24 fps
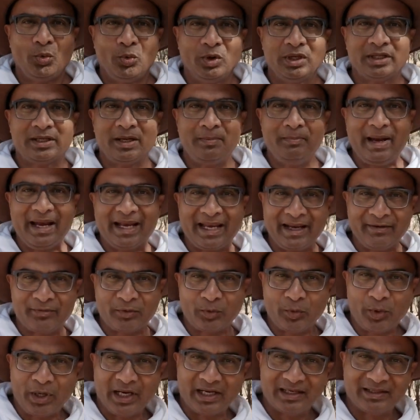Welcome back
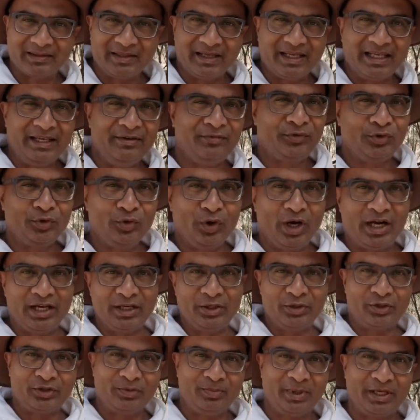everyone. If you are
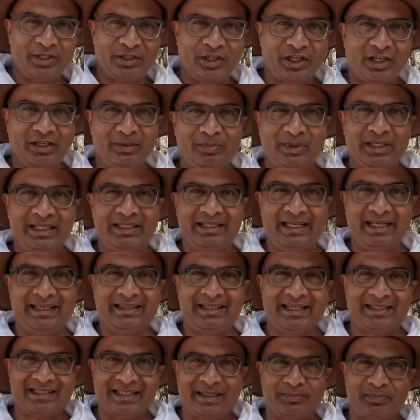new to my channel, please
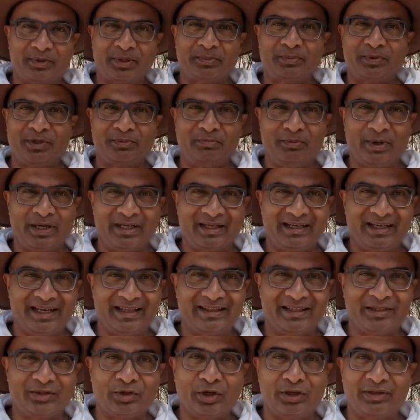hit that subscription button
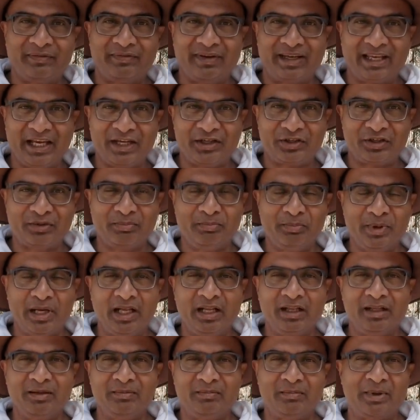and the notification
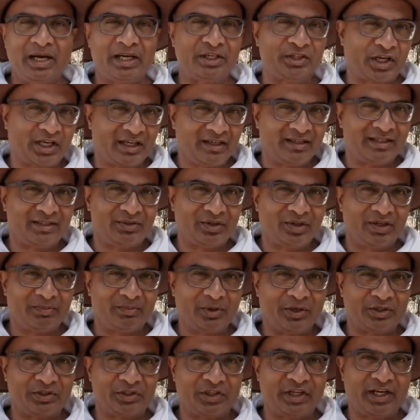bell. My channel is all
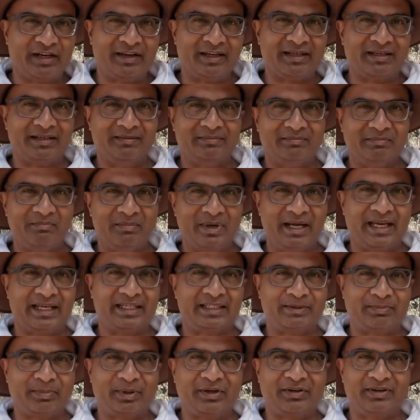about sharing my
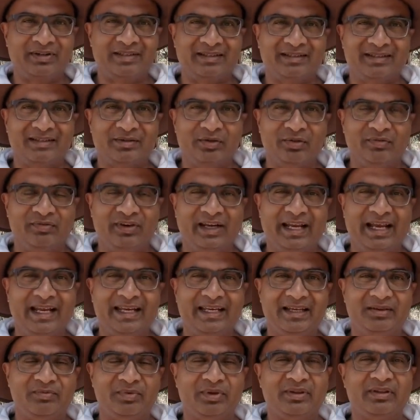experiences in
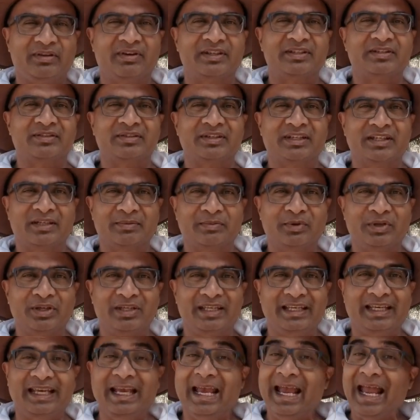overlanding with the rest of the
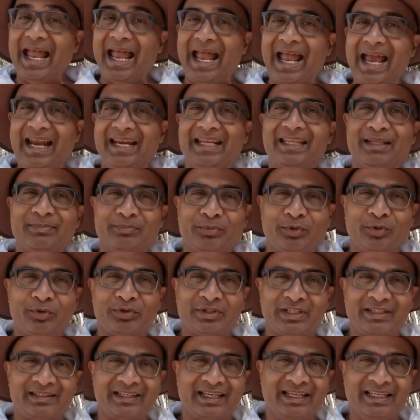community, and in the
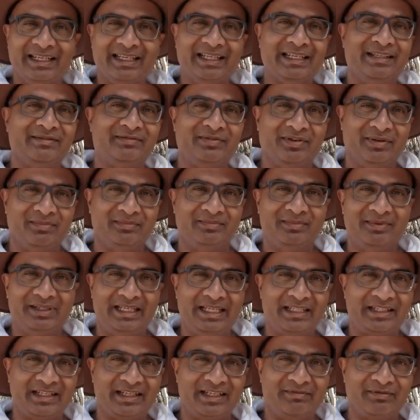process I learn from
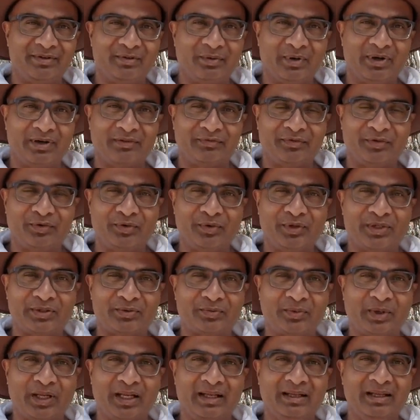each and every one of you
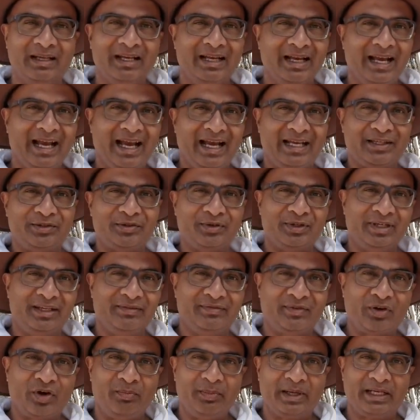as well as you
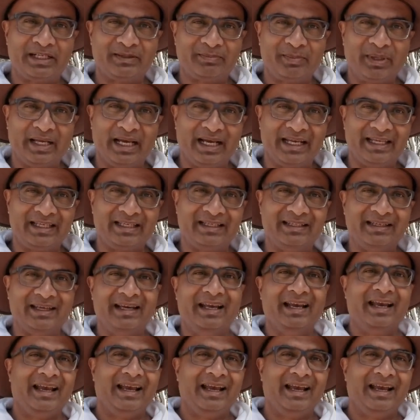leave comments behind.